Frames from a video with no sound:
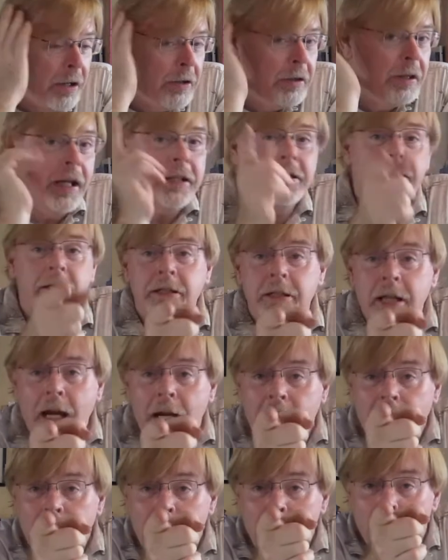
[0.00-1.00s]
That's
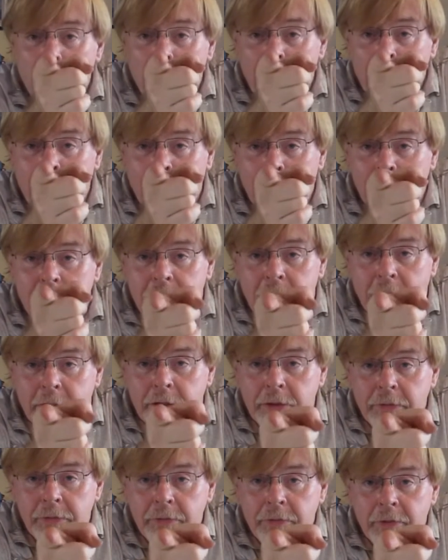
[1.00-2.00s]
exactly what an artist
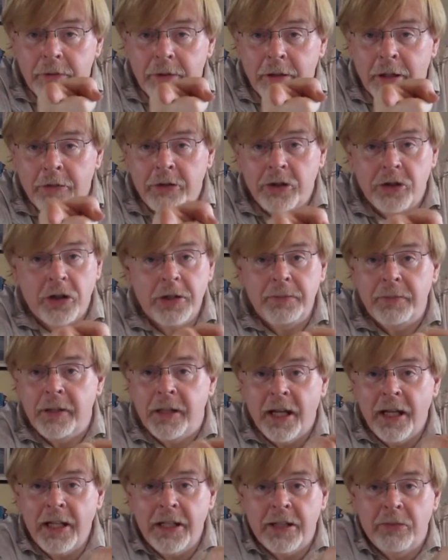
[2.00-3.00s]
does. Now, trust me,
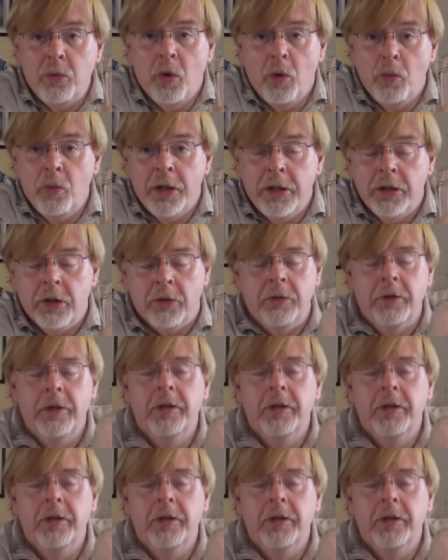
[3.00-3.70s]
that is what we do.